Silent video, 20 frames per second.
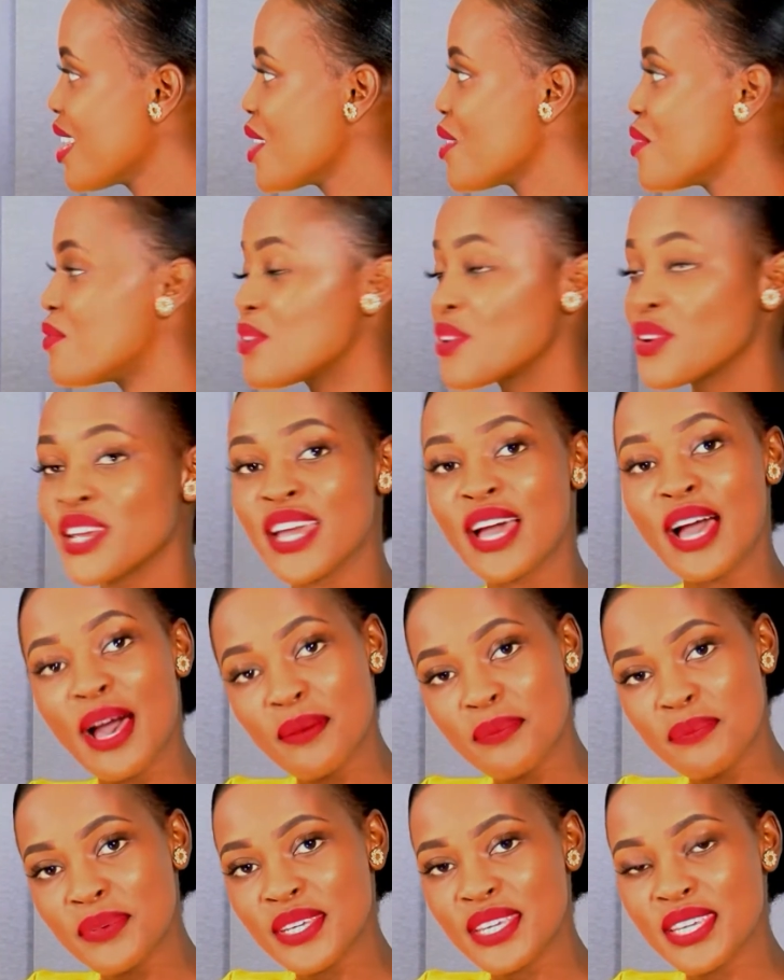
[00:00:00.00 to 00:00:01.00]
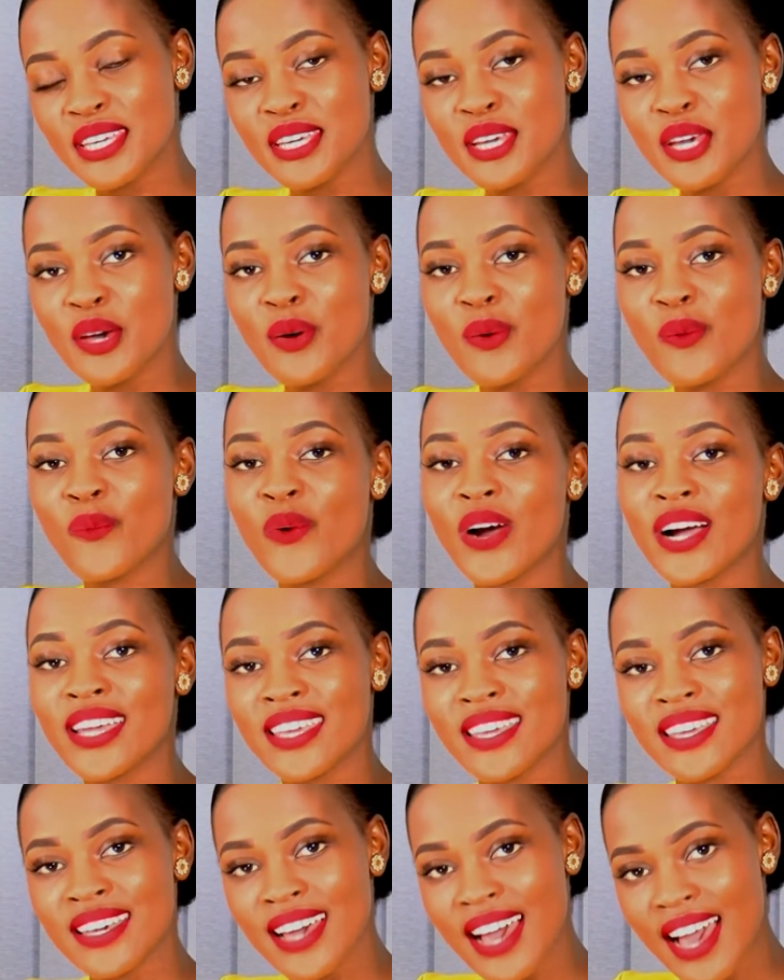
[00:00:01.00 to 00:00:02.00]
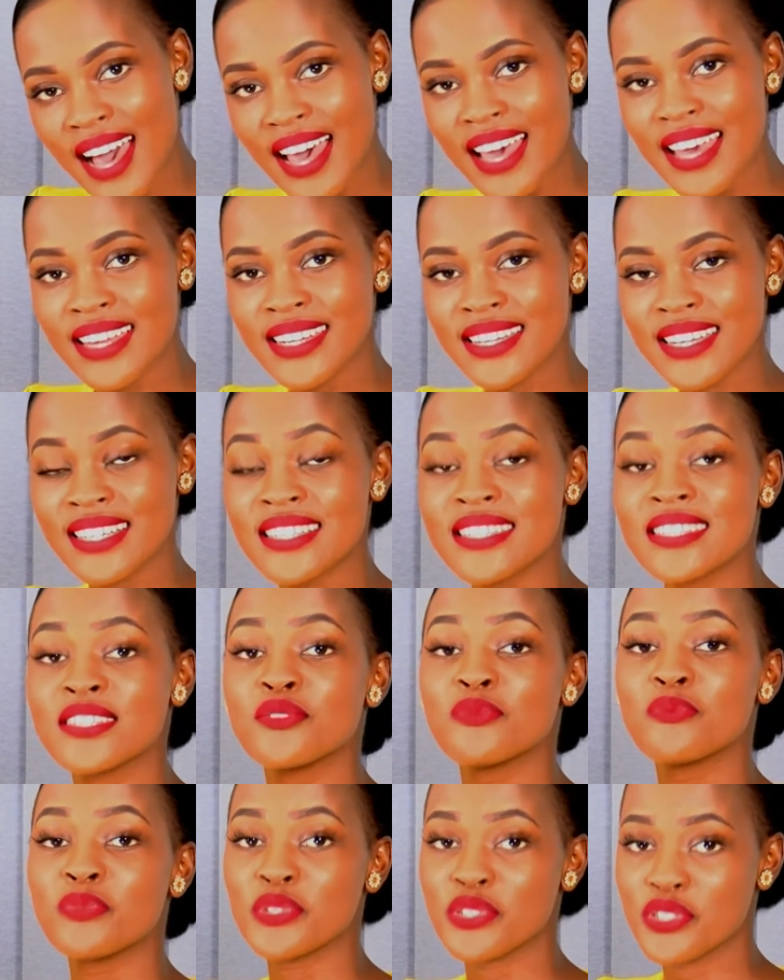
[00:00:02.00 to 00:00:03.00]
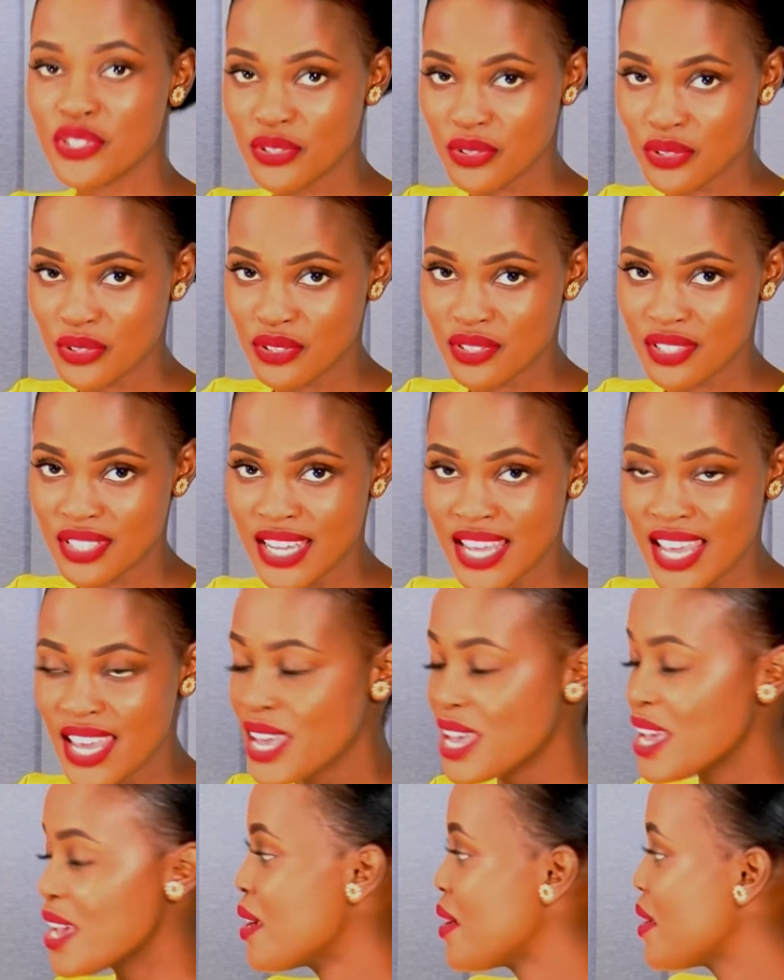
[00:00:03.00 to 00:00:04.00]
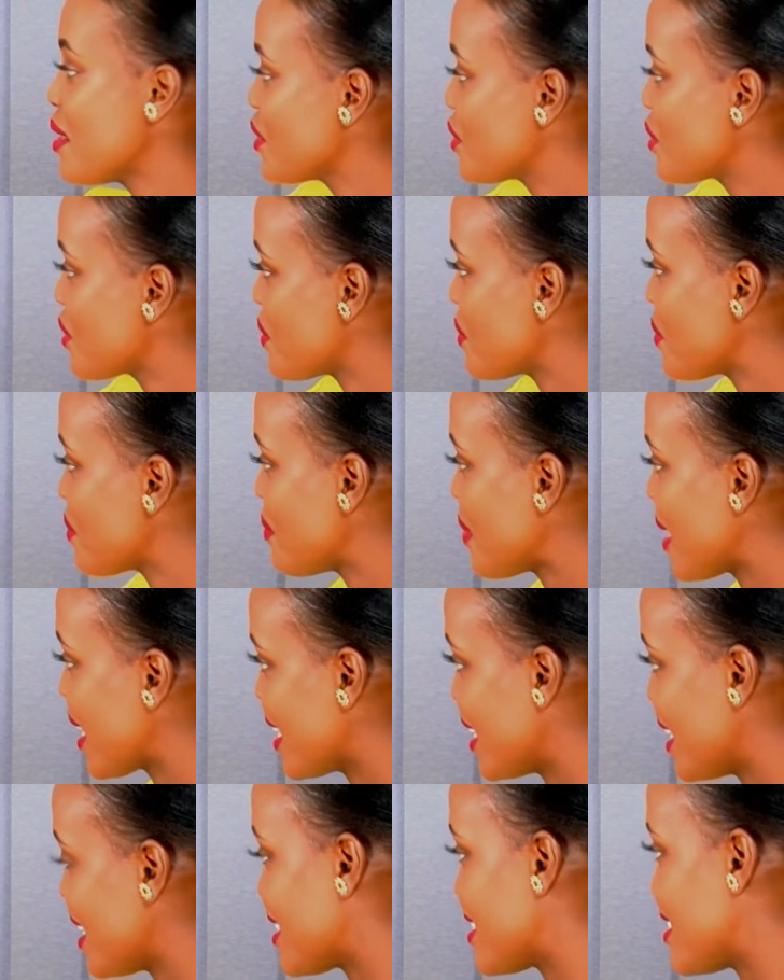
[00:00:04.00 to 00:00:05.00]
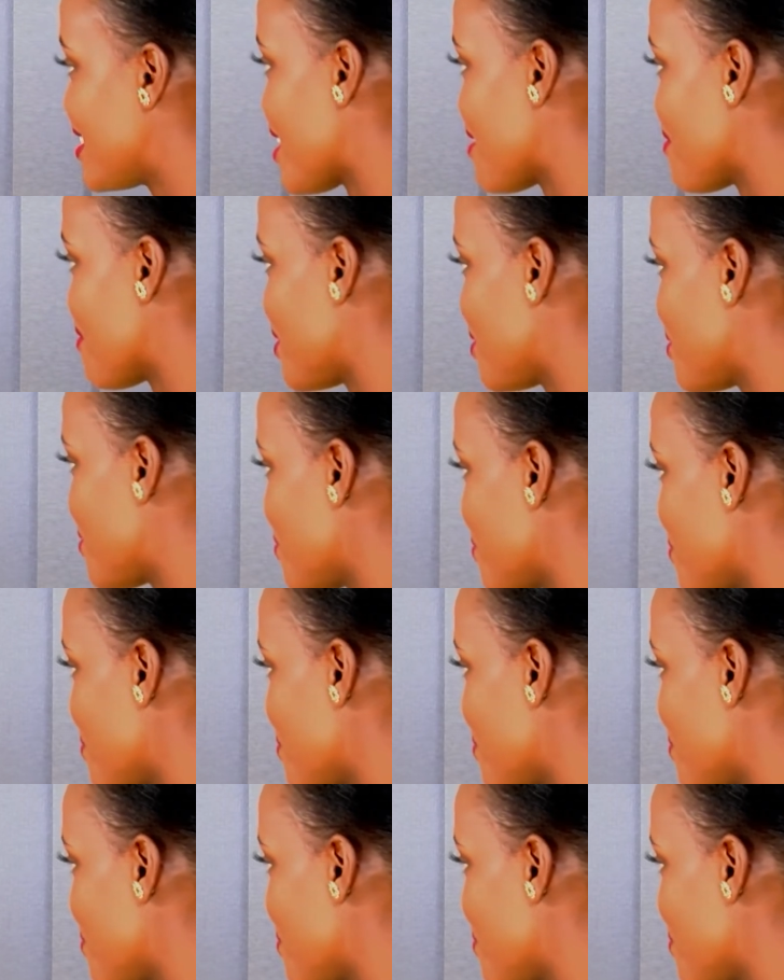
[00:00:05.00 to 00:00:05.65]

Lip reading: very happy, working hard, and still pushing on. So Maggie, let's dive into